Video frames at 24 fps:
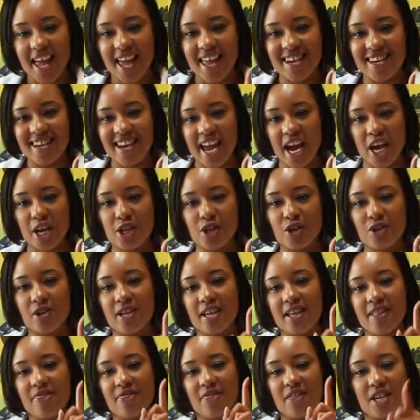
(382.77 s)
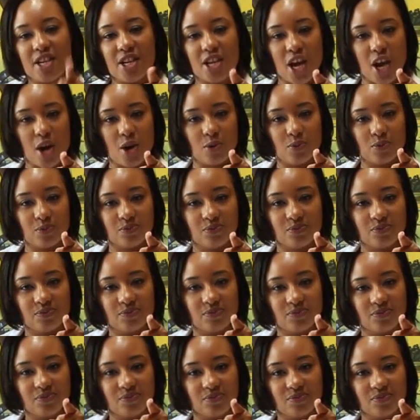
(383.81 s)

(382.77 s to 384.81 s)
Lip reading: And now you're in the know.